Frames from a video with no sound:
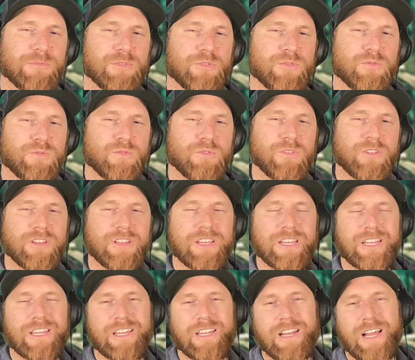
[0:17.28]
tool,
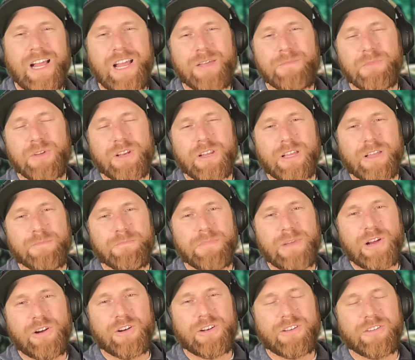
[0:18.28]
and I am going to
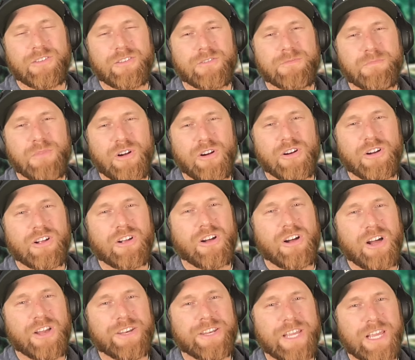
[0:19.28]
compare it to Spark
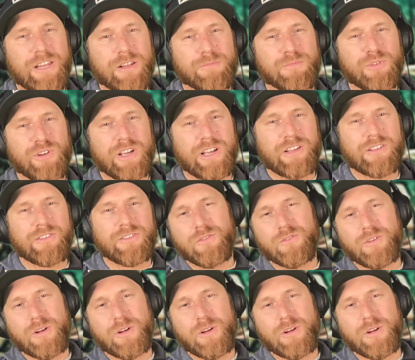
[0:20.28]
on Databricks.